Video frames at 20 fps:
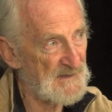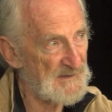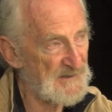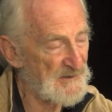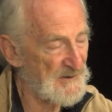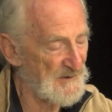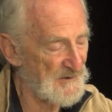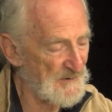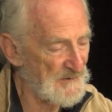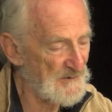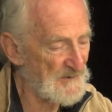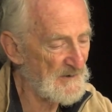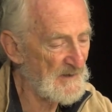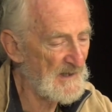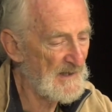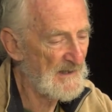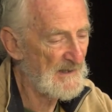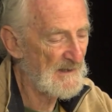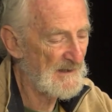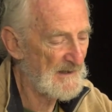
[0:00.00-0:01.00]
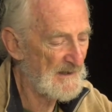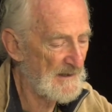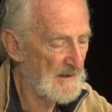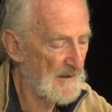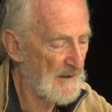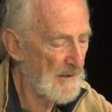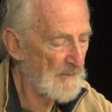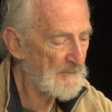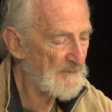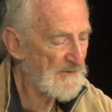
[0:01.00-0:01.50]
to you
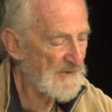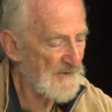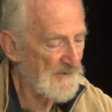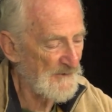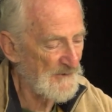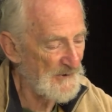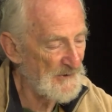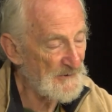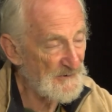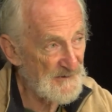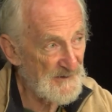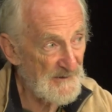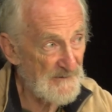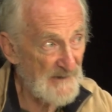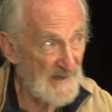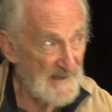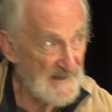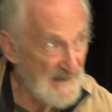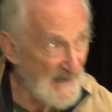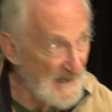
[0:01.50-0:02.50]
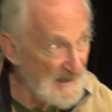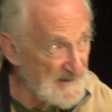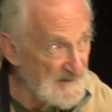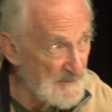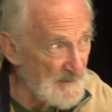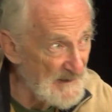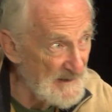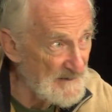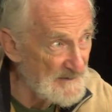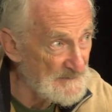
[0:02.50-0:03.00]
up through The Great
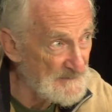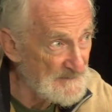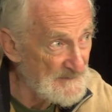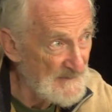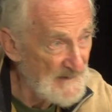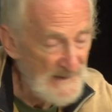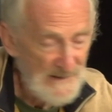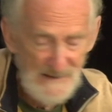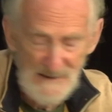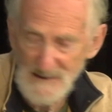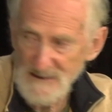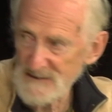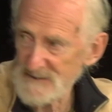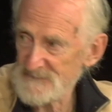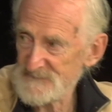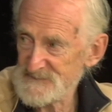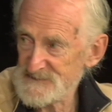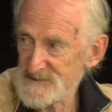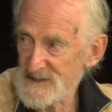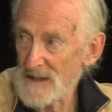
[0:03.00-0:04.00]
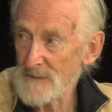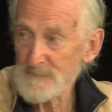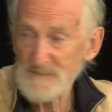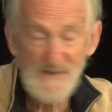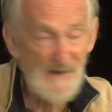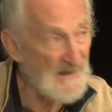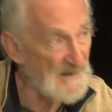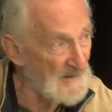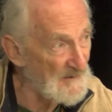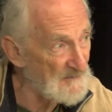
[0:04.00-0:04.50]
Gatsby. I have stopped
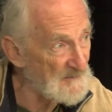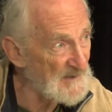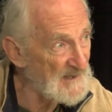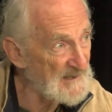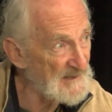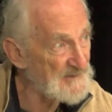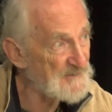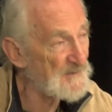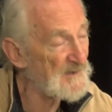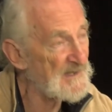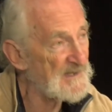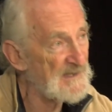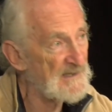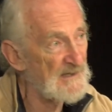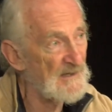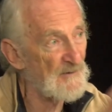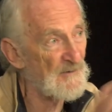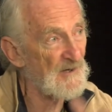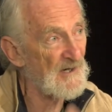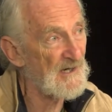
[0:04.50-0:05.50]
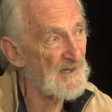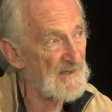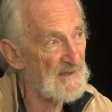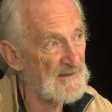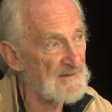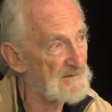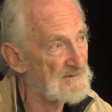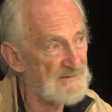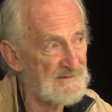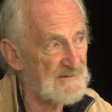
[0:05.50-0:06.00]
there because we could go on
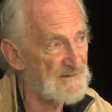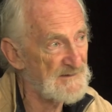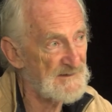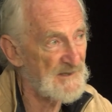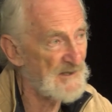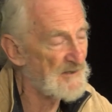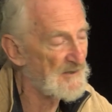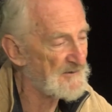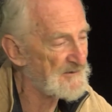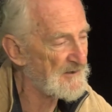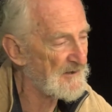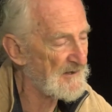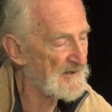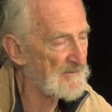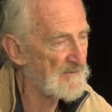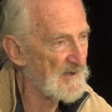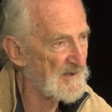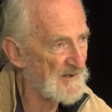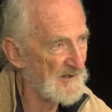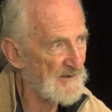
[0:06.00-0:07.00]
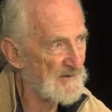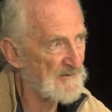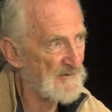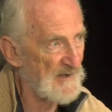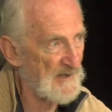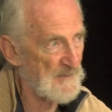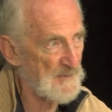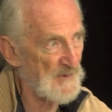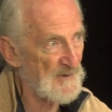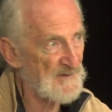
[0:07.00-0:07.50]
and you know talk about other
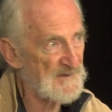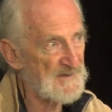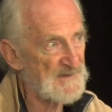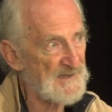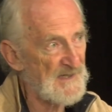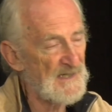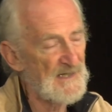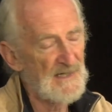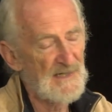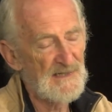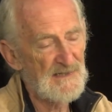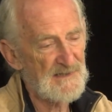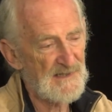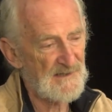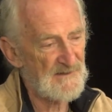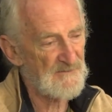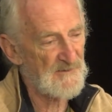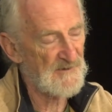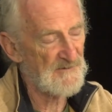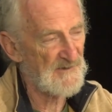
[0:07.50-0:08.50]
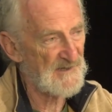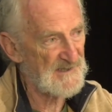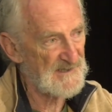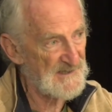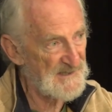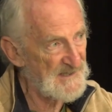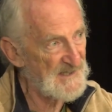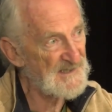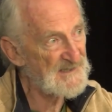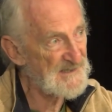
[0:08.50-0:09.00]
great books that have been
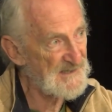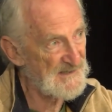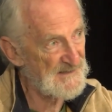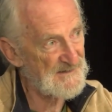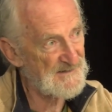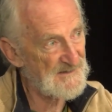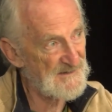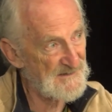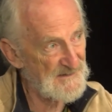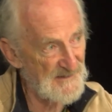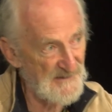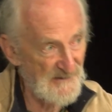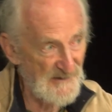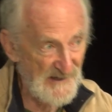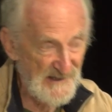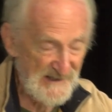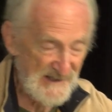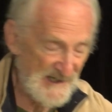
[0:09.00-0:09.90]
written since The Great